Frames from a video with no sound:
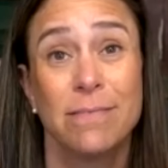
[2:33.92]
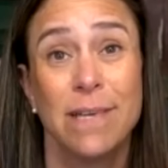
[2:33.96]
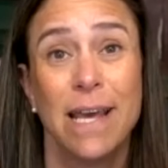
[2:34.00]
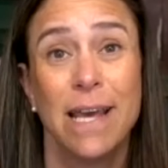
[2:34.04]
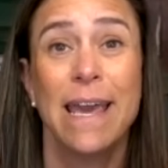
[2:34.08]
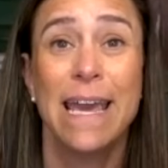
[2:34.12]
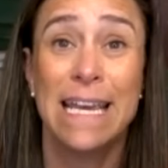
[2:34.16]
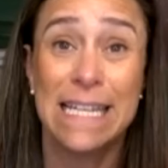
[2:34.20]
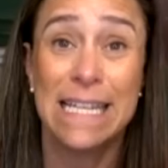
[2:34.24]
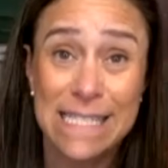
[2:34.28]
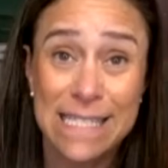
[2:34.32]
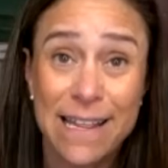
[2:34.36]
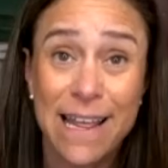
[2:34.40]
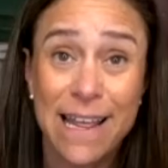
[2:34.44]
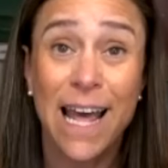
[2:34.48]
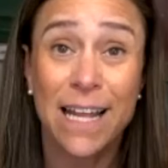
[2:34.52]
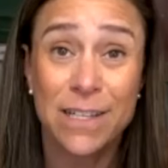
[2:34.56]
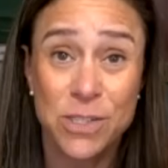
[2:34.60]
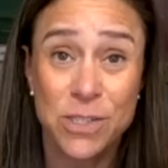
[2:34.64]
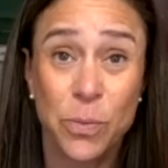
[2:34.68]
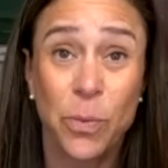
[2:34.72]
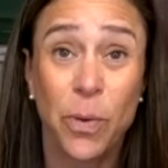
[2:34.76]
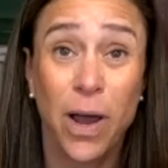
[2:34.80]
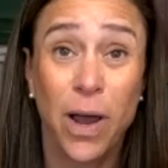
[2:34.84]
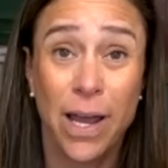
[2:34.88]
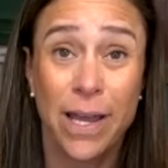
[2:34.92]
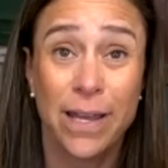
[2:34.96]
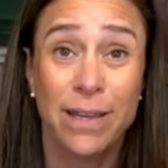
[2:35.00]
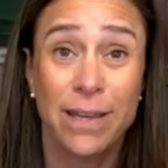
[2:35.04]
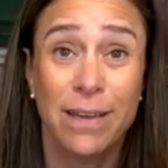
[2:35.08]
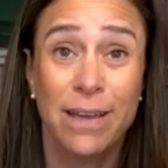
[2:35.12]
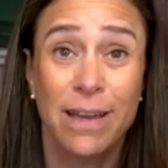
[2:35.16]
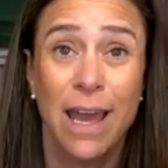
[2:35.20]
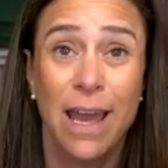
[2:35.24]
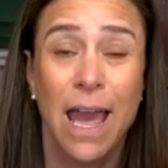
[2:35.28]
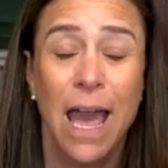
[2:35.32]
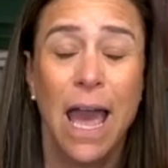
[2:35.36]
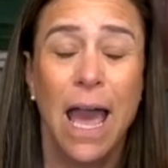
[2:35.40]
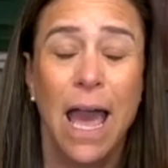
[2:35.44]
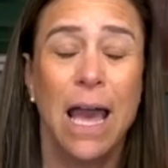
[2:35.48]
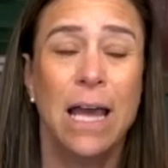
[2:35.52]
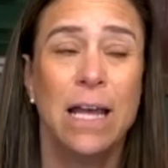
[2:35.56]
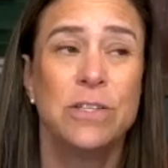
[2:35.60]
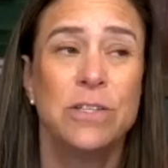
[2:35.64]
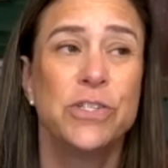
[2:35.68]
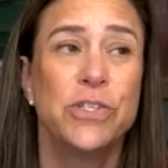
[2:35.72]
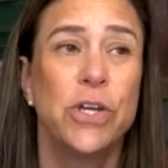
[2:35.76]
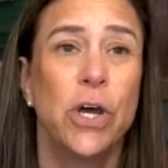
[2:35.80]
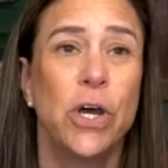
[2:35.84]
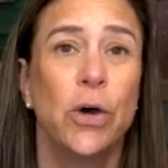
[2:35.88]
That's why.
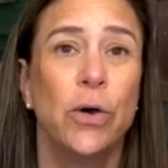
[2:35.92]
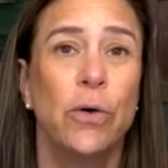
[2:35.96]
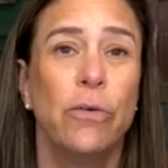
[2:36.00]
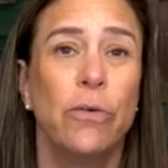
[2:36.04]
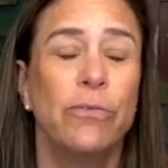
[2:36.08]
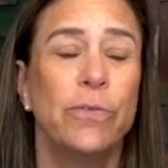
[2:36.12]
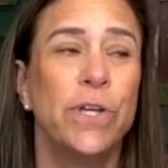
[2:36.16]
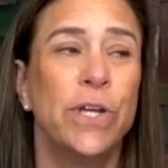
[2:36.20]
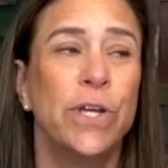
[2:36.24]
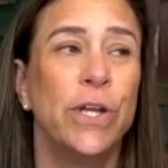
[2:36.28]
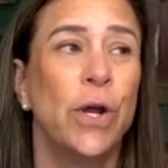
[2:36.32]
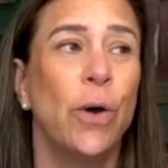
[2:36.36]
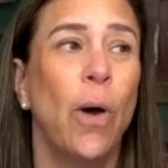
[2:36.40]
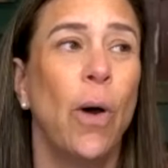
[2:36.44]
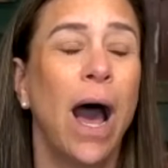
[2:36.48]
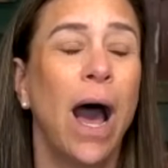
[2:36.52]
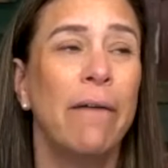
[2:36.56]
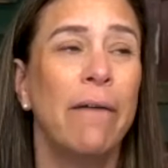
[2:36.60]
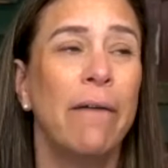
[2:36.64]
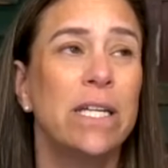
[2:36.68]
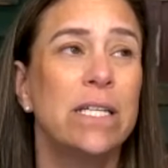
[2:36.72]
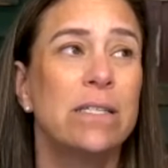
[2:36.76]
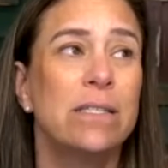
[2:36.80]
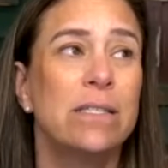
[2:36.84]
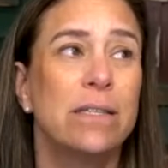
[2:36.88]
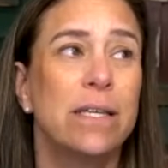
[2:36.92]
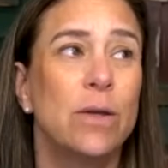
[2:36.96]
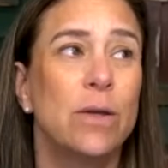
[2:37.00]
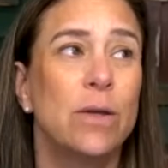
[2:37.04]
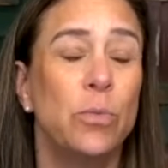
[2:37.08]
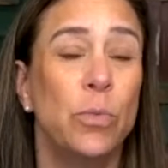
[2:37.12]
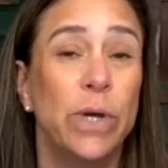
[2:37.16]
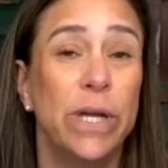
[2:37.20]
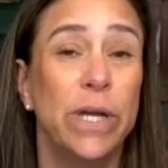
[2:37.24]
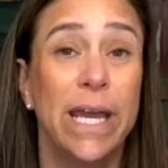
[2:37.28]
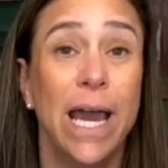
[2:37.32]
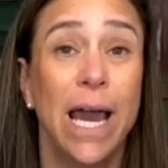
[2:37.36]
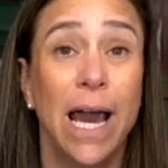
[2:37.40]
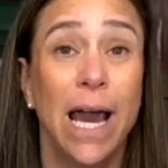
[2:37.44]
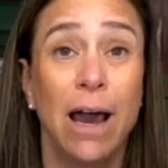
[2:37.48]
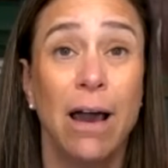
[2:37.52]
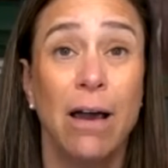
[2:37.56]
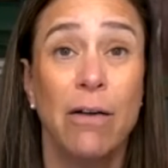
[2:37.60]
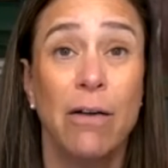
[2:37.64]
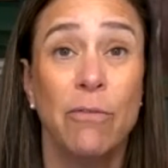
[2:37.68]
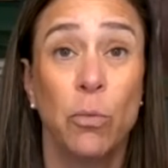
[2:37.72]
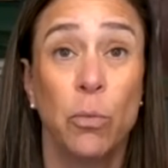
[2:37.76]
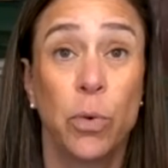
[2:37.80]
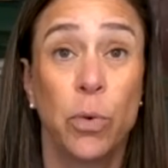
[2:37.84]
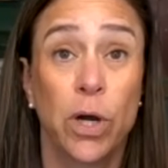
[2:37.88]
And so, you know, obviously
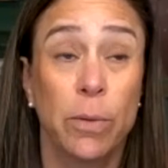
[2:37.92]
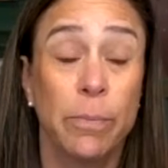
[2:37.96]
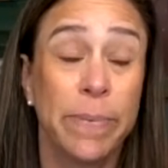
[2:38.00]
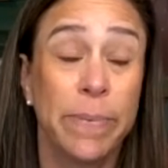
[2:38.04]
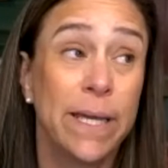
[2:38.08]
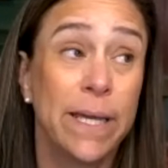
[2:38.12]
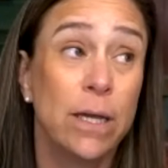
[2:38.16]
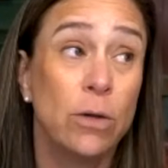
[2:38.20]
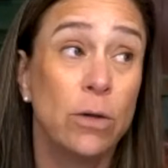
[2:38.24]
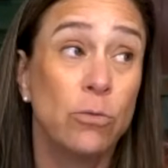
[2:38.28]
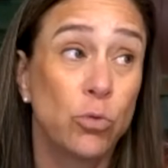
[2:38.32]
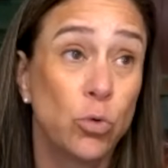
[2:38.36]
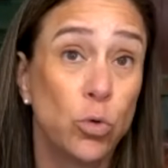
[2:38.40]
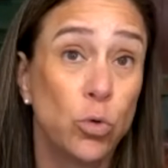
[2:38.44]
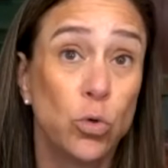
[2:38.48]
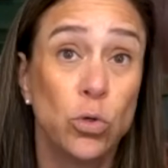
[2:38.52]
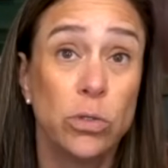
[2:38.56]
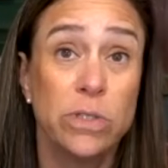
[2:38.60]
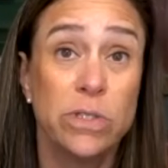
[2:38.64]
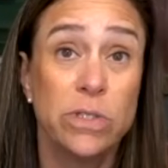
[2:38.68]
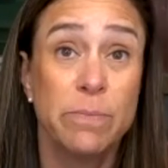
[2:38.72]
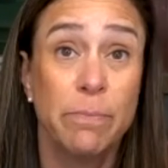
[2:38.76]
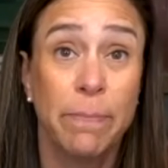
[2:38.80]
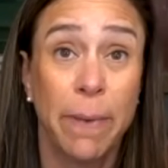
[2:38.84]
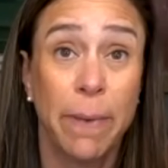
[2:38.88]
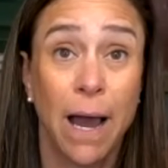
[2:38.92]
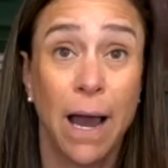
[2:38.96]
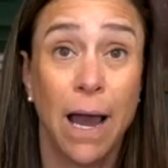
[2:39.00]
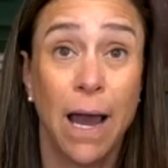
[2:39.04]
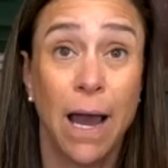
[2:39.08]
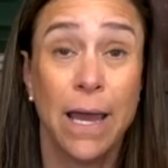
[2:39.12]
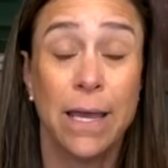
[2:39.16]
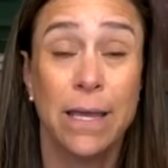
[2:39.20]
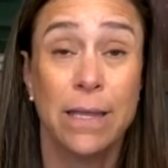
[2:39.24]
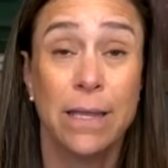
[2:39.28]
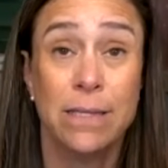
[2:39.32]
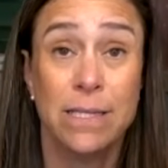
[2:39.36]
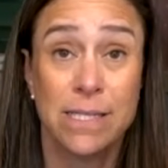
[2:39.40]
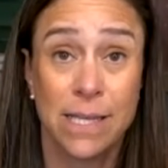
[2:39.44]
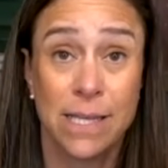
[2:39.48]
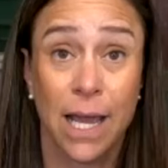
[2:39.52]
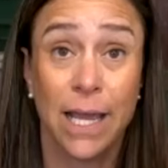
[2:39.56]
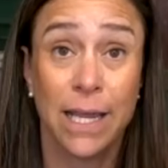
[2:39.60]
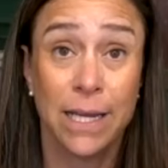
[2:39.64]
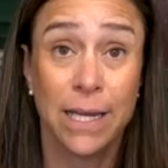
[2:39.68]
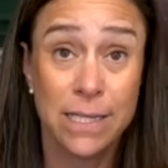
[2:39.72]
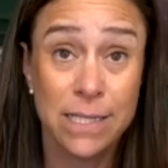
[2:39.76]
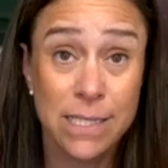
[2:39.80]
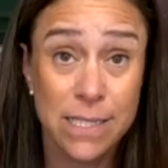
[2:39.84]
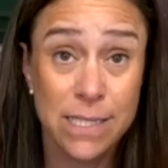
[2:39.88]
we're being ruled by the
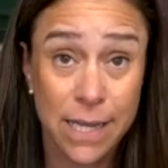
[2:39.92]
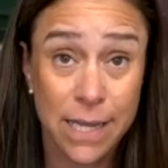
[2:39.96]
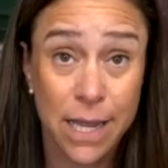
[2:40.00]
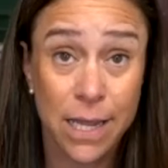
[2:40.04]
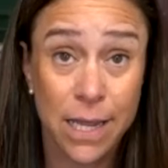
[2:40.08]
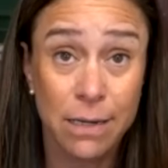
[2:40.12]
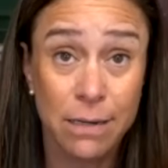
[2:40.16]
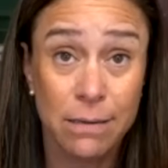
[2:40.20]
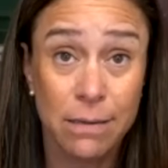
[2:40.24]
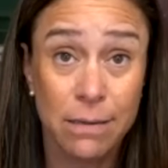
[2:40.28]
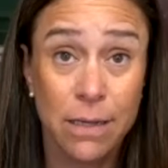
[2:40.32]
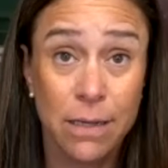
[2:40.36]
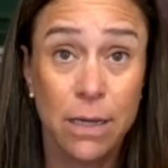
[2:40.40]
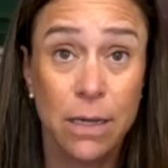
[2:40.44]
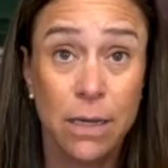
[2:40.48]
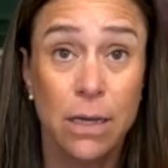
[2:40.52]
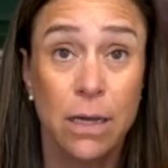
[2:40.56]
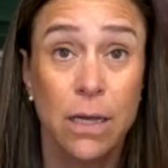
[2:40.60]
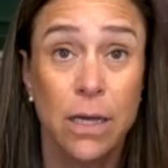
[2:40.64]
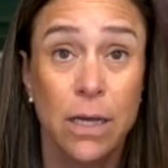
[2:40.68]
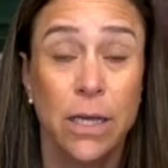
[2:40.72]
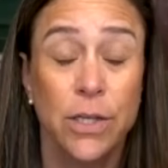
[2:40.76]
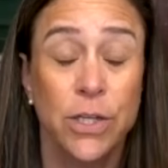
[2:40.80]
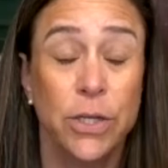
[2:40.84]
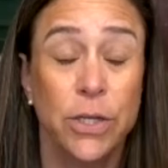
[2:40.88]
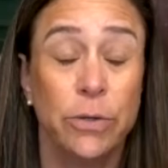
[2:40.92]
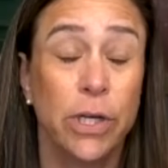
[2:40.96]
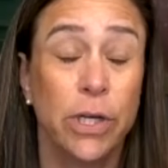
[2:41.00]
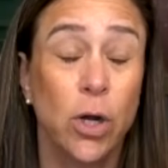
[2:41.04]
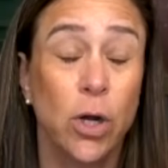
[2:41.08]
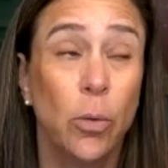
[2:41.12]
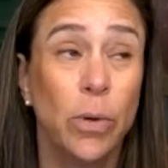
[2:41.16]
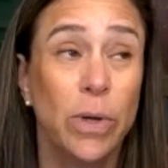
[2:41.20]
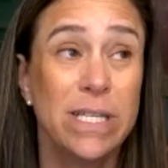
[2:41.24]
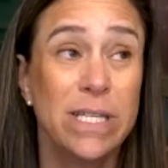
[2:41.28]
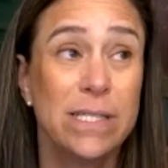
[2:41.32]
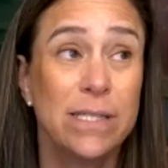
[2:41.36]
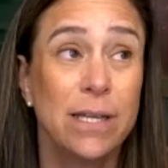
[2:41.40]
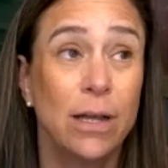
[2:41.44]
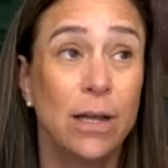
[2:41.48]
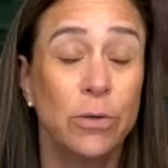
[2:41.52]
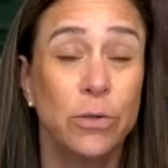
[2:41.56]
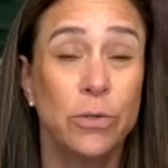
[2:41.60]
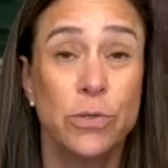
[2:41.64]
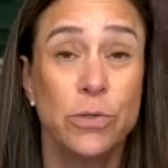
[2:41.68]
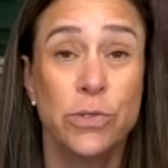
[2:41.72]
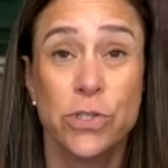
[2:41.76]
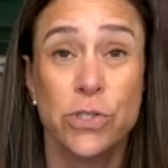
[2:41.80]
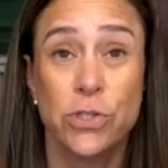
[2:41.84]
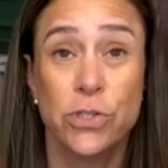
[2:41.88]
Zionist state. You can always tell
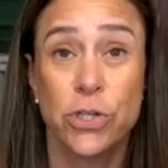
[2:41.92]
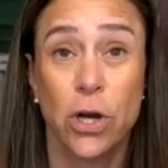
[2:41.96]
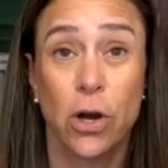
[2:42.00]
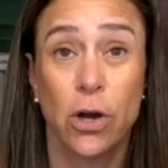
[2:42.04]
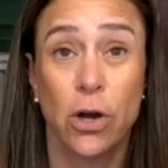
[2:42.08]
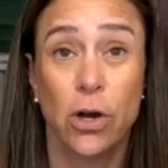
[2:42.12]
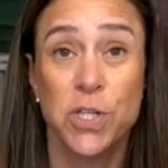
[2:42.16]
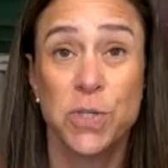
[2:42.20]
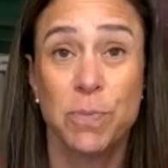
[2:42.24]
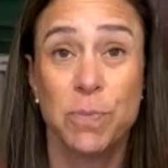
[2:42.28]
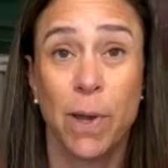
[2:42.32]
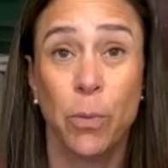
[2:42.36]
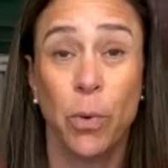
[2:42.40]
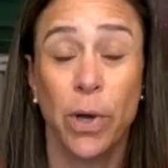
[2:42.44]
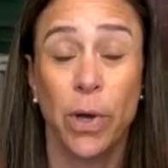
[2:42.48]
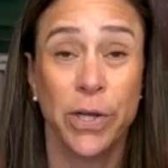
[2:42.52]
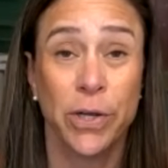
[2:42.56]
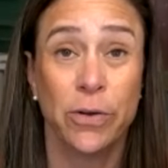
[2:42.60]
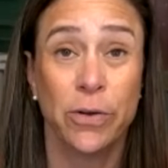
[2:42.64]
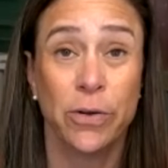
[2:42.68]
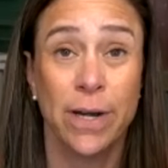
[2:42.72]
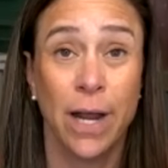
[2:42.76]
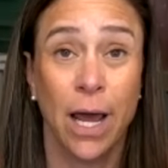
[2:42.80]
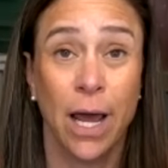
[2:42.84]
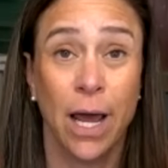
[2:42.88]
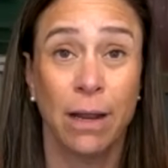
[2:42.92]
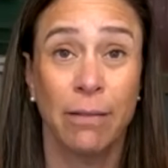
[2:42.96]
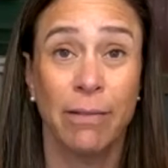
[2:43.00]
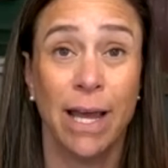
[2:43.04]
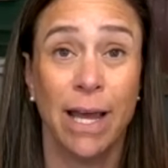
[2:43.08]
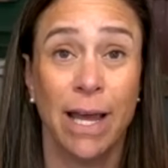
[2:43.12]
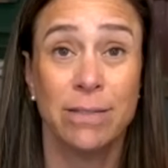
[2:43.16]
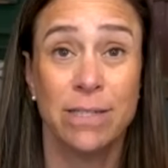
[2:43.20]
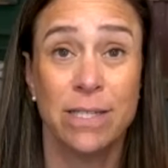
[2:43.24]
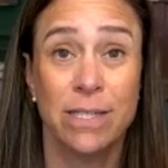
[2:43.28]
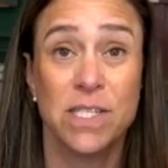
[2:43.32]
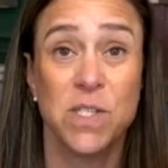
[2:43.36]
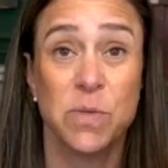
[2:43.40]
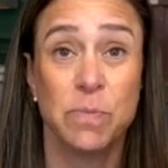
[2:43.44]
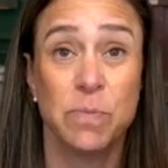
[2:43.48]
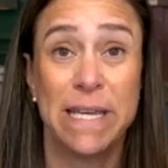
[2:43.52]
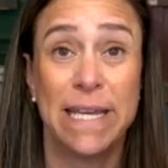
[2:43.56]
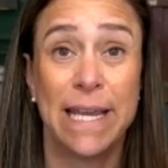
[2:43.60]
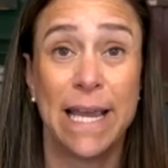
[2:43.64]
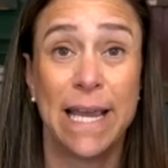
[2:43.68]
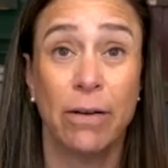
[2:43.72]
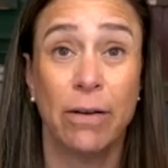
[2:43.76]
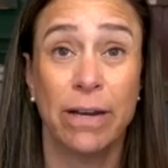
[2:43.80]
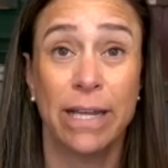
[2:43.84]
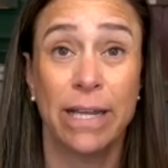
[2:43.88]
who's in charge by what you're not allowed to speak
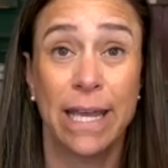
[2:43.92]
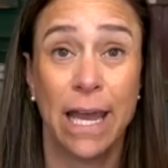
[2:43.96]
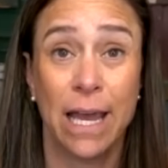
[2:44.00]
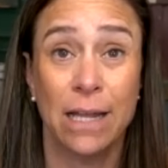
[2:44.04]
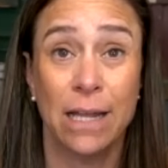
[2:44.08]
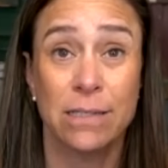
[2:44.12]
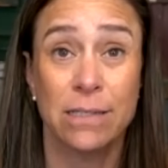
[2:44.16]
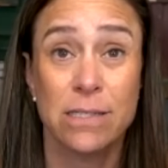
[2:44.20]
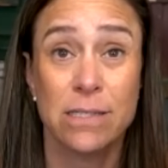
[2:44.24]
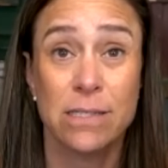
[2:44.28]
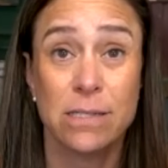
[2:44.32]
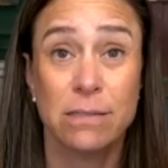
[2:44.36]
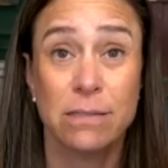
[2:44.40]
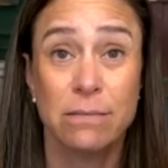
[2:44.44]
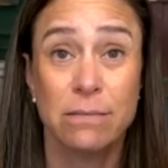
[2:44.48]
out against.